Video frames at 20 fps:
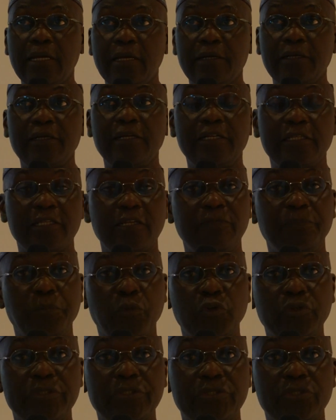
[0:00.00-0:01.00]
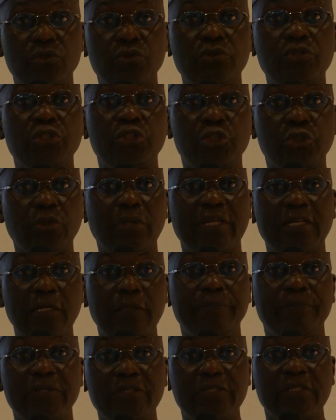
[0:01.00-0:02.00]
related bodies to ensure
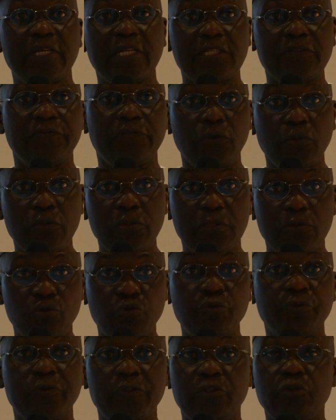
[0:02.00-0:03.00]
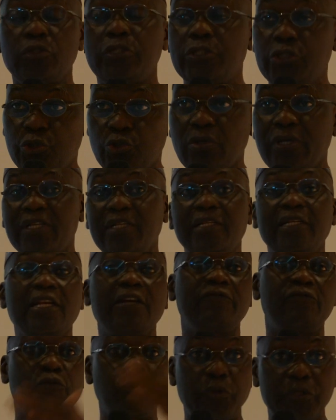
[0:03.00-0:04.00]
that prisoners vote, to ensure that
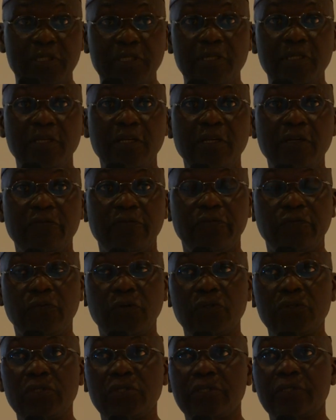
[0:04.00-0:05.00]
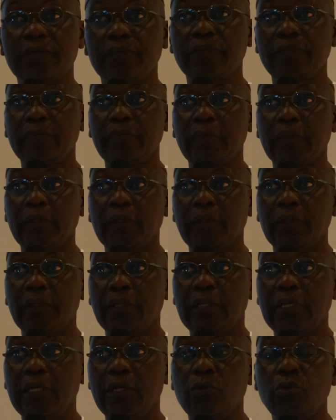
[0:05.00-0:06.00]
everybody votes,
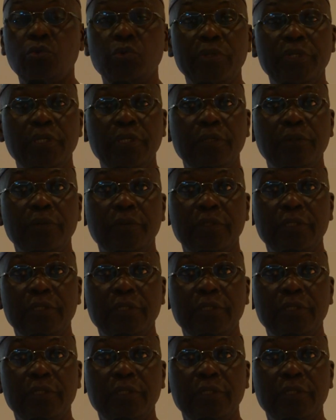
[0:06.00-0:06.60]
the